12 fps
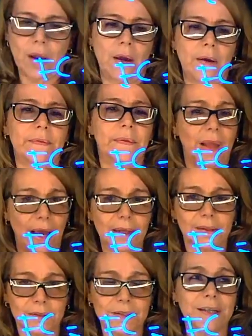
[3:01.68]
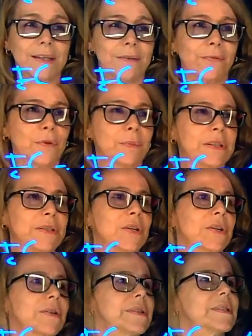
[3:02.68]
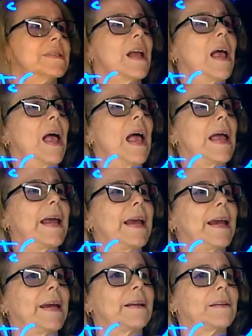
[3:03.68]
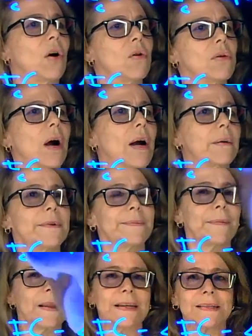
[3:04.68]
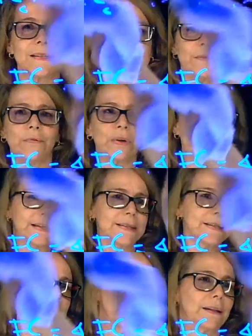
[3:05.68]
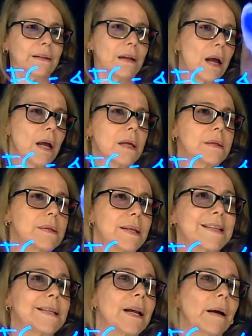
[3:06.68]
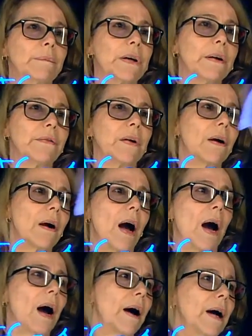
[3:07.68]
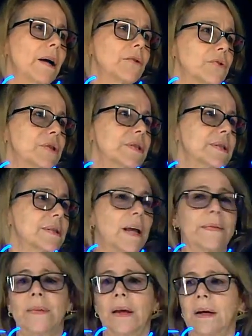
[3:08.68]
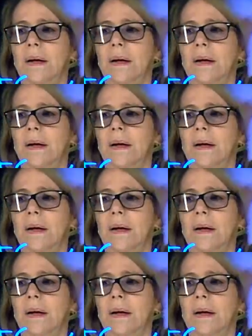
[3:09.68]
that contains a formal charges on carbon, and see if we can tell the number of hydrogens that are